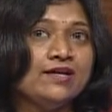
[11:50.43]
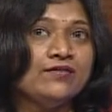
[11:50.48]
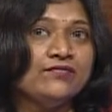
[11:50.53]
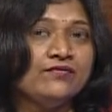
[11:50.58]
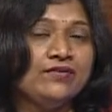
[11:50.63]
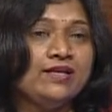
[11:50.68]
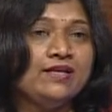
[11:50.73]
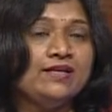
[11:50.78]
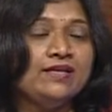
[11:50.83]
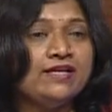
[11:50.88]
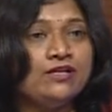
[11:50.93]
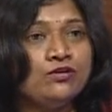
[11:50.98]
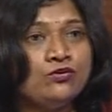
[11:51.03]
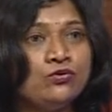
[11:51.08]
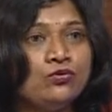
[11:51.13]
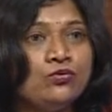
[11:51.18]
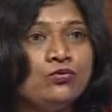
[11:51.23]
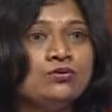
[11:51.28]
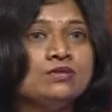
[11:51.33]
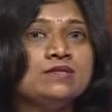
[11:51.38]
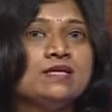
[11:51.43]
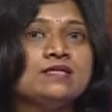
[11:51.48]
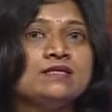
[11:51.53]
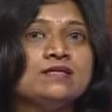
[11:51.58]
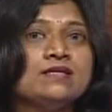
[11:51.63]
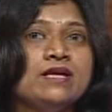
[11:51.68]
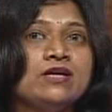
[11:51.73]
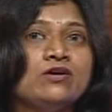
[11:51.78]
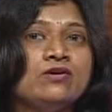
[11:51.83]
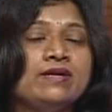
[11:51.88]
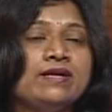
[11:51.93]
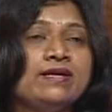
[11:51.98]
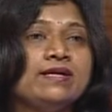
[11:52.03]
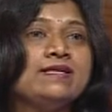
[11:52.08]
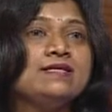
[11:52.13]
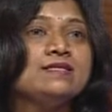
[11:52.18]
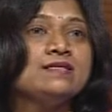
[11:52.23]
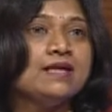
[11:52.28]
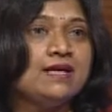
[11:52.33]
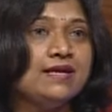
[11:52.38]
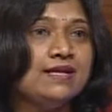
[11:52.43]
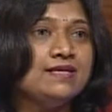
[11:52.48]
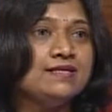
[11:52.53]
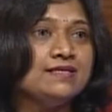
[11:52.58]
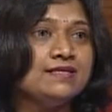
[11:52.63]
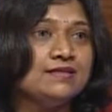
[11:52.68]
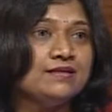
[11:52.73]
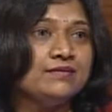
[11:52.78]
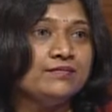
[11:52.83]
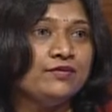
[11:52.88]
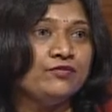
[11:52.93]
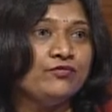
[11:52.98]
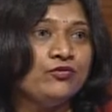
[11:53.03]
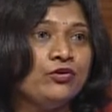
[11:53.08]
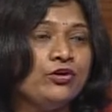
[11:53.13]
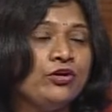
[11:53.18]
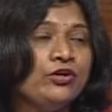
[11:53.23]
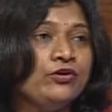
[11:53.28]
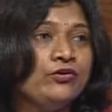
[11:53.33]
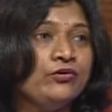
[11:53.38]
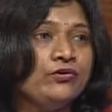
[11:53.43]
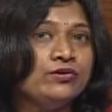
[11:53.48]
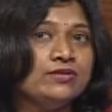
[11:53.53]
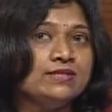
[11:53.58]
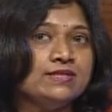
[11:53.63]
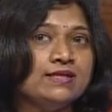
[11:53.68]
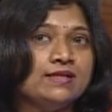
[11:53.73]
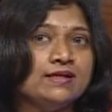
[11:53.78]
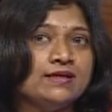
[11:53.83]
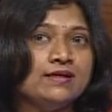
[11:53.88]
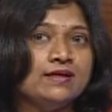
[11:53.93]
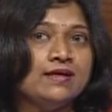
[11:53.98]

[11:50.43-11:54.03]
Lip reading: We need to do such regulatory studies before introducing.